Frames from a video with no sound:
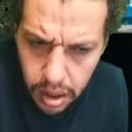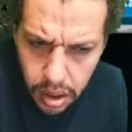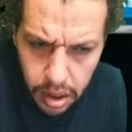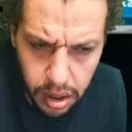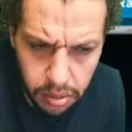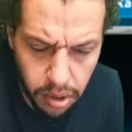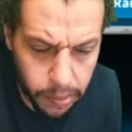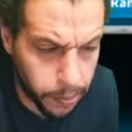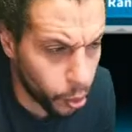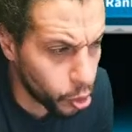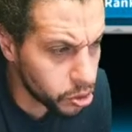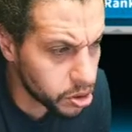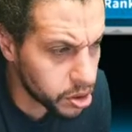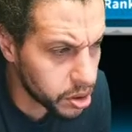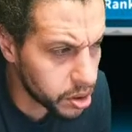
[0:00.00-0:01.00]
uh,
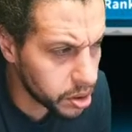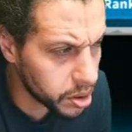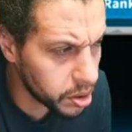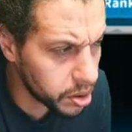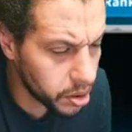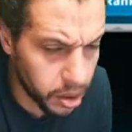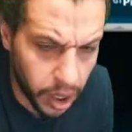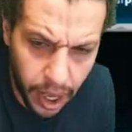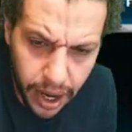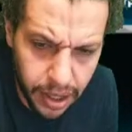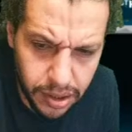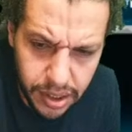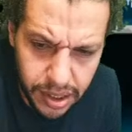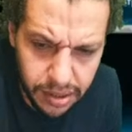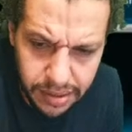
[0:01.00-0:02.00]
reports, and
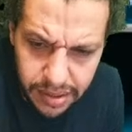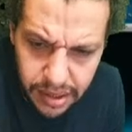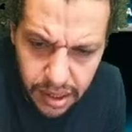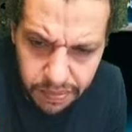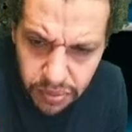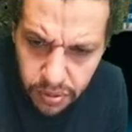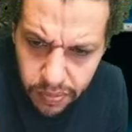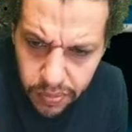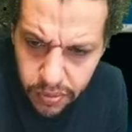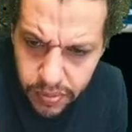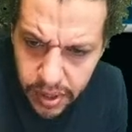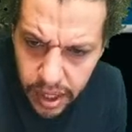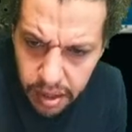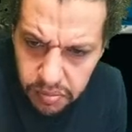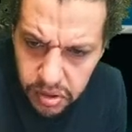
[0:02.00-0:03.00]
I didn't see Boom
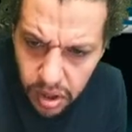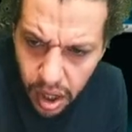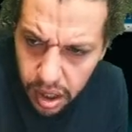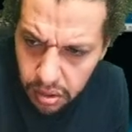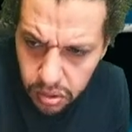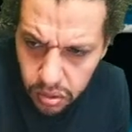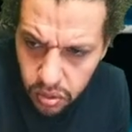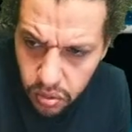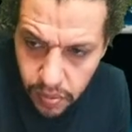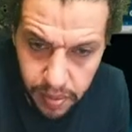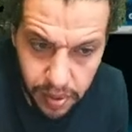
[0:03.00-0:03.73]
Boom name, so I don't know.